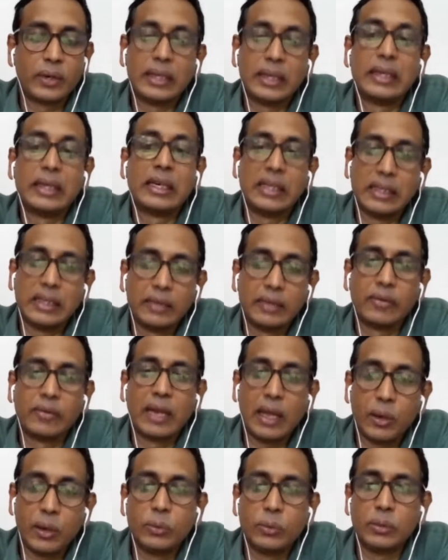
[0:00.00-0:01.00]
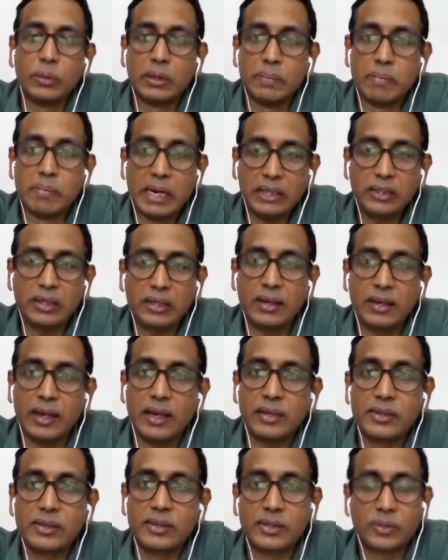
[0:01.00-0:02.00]
and it will allow a much
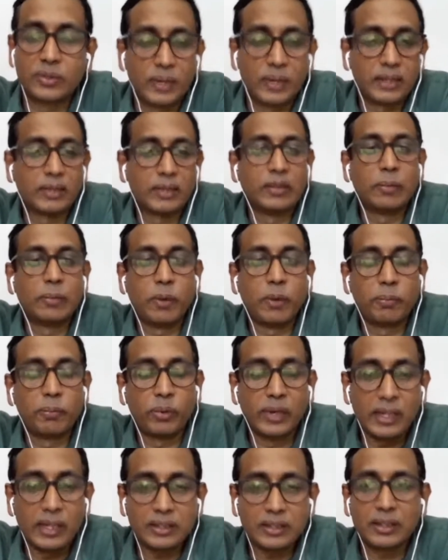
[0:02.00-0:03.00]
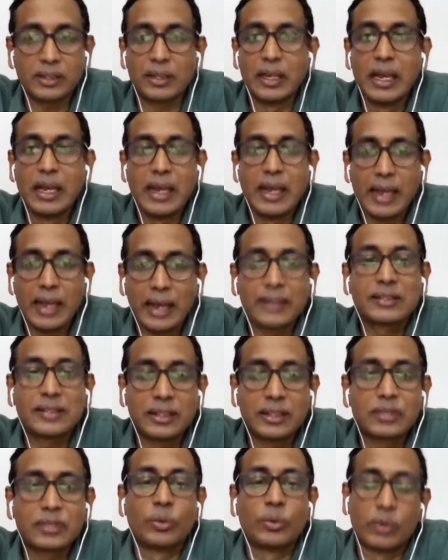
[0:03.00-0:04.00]
larger swathe of the population
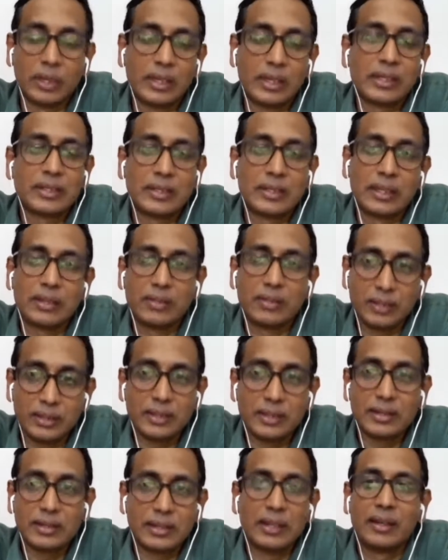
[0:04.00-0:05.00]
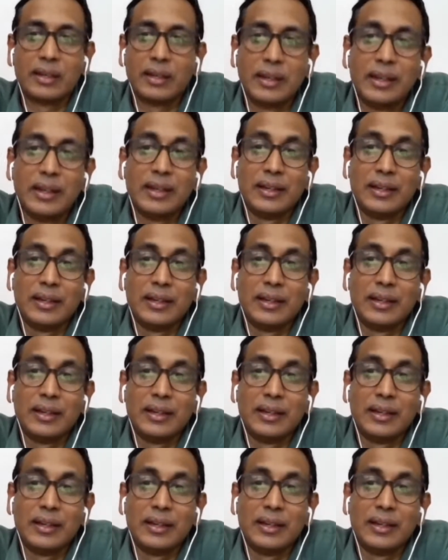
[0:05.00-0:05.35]
access to real estate returns and,